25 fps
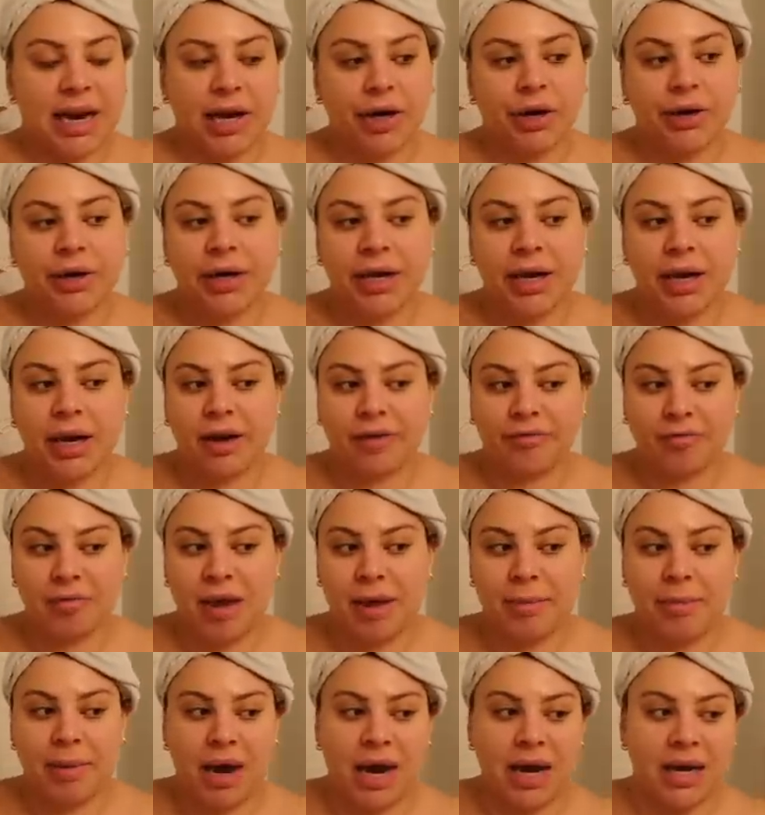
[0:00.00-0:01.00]
area of
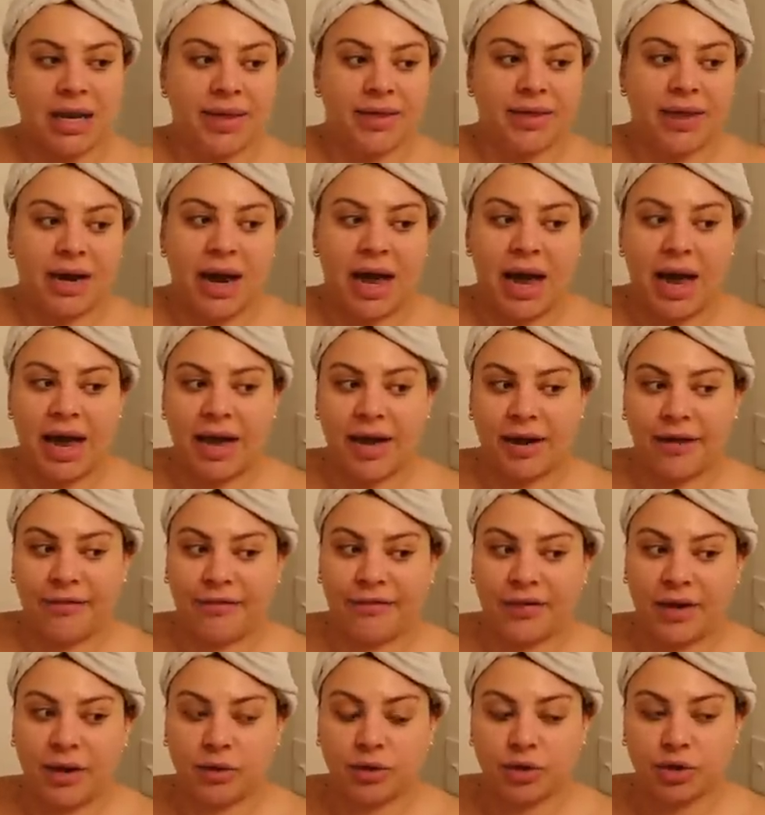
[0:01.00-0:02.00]
my body that I
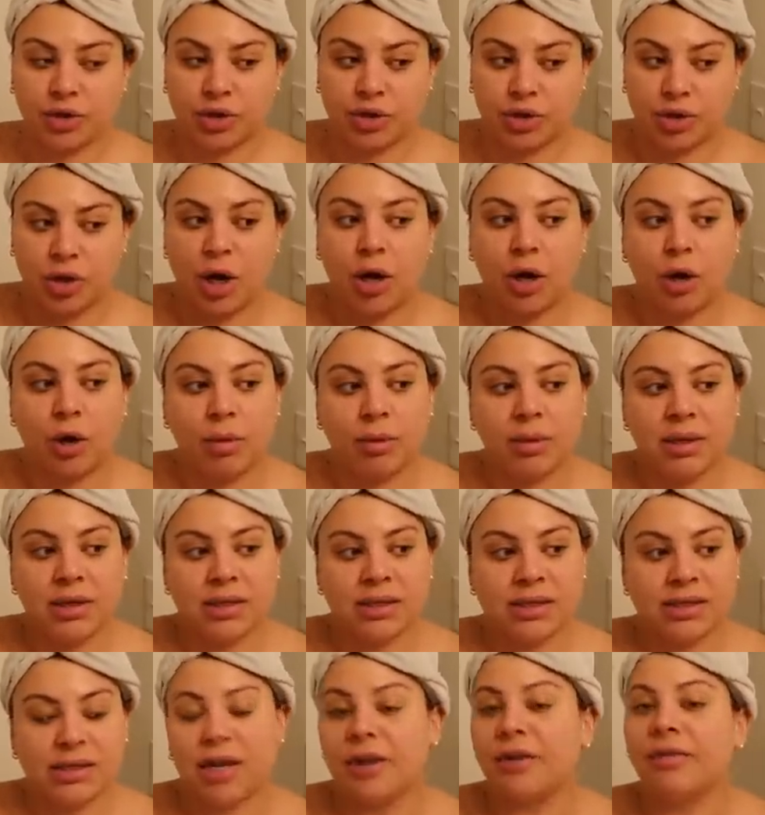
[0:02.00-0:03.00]
have felt so
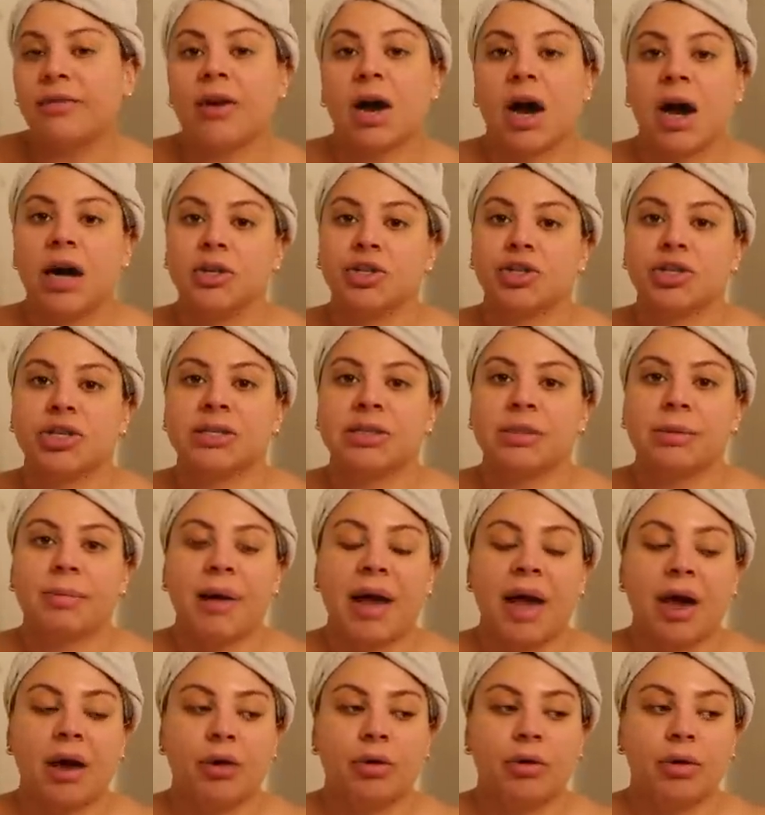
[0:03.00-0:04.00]
self-conscious
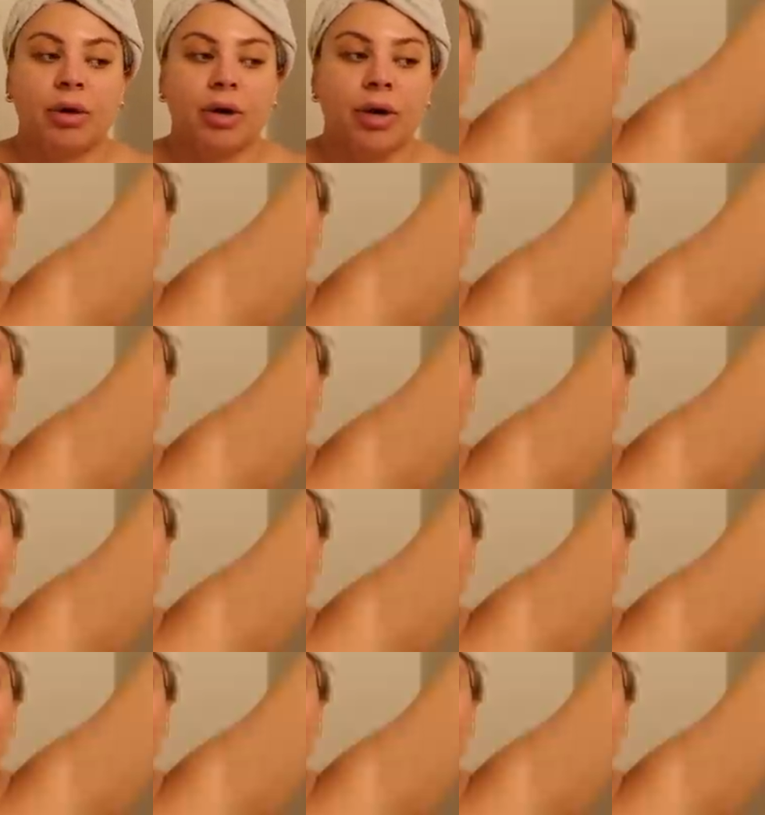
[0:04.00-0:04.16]
about,